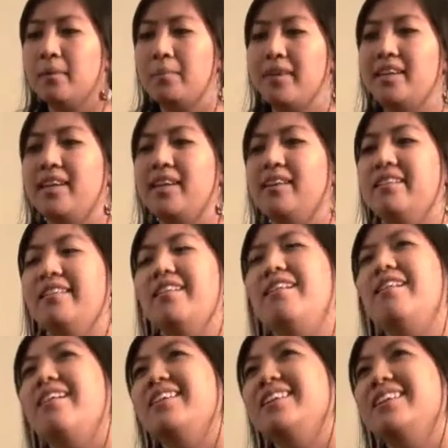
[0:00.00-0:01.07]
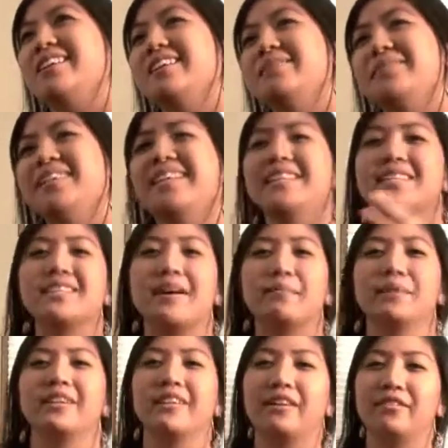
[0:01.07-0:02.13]
But then on a completely
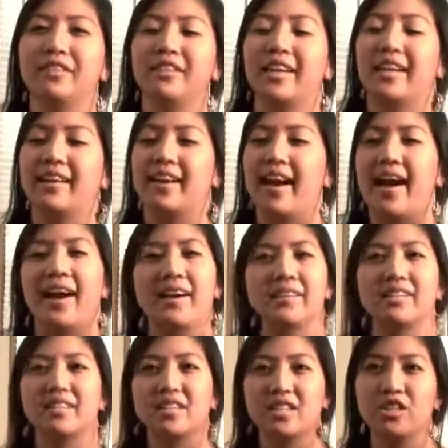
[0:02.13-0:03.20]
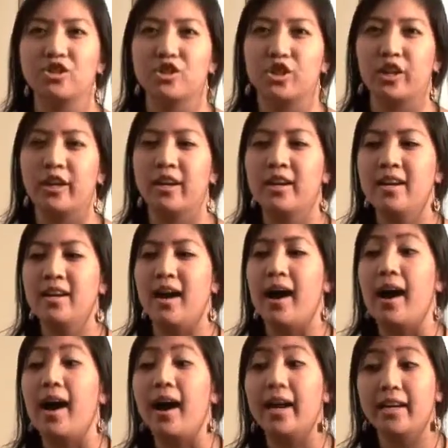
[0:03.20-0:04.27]
separate level, like as a teacher,
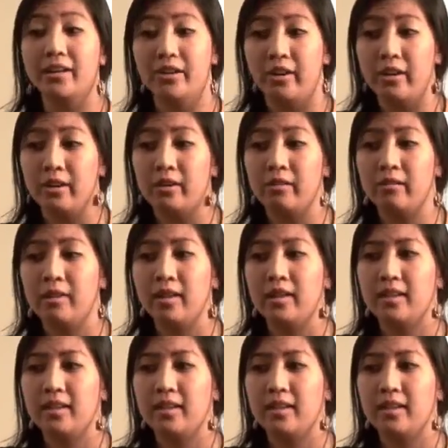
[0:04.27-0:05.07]
I know